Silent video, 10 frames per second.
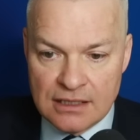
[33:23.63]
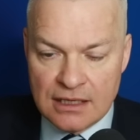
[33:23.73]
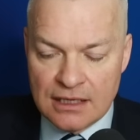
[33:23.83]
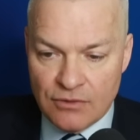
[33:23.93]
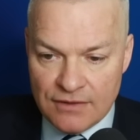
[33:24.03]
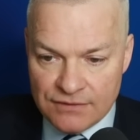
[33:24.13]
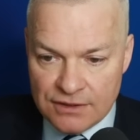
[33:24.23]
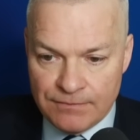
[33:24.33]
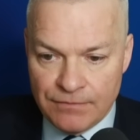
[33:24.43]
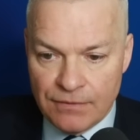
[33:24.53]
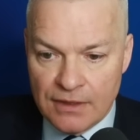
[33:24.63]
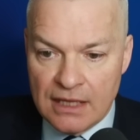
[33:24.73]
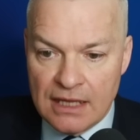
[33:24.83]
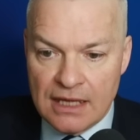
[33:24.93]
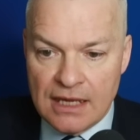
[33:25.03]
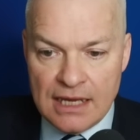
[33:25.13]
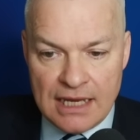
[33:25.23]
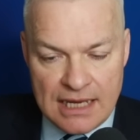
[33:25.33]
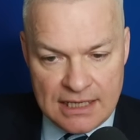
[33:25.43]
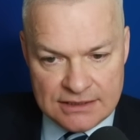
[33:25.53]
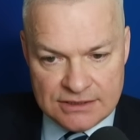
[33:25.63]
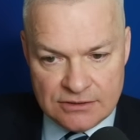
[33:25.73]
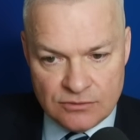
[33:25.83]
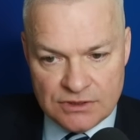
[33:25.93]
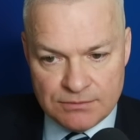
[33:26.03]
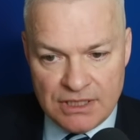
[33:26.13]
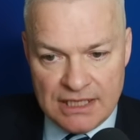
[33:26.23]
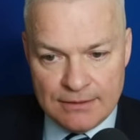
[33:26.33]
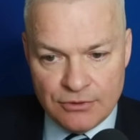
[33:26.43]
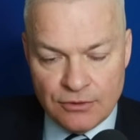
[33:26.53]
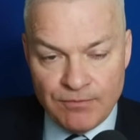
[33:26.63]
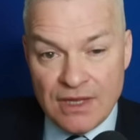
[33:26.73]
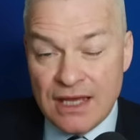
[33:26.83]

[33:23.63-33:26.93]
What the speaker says: However, Extant was playable,